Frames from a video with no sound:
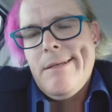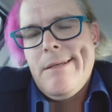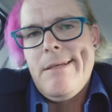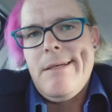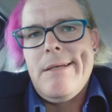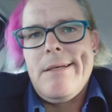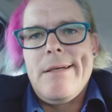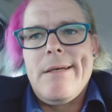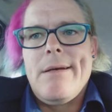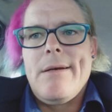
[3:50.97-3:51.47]

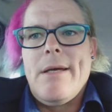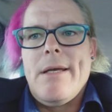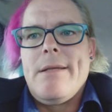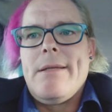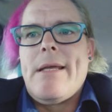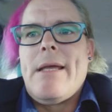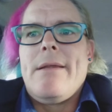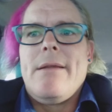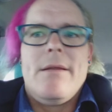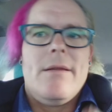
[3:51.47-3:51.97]

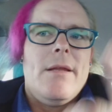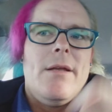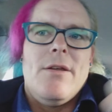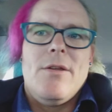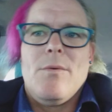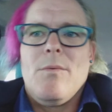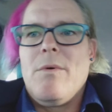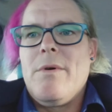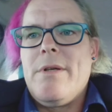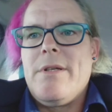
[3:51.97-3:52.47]
and then the
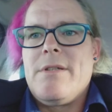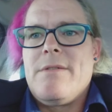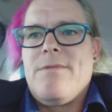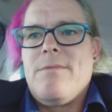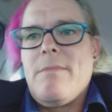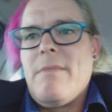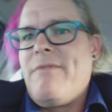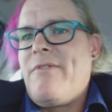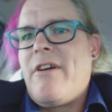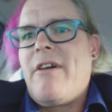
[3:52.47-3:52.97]
other one is a
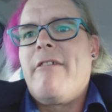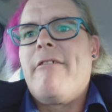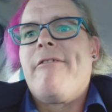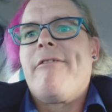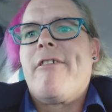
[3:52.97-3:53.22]
very,